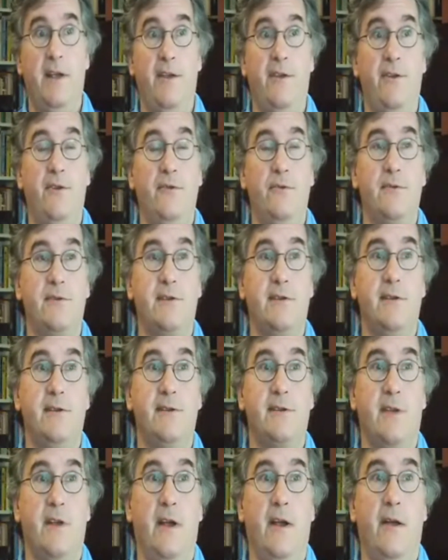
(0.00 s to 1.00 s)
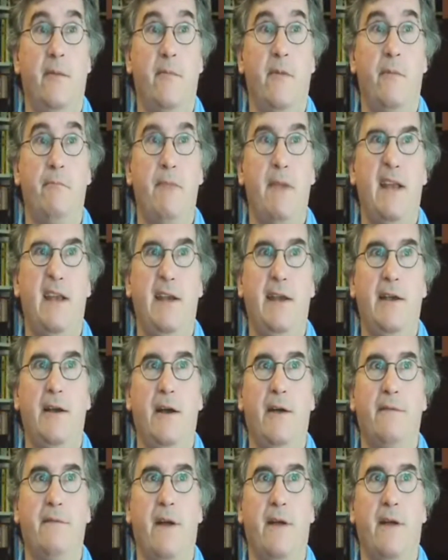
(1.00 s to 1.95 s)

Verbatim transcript: It uses um, many of,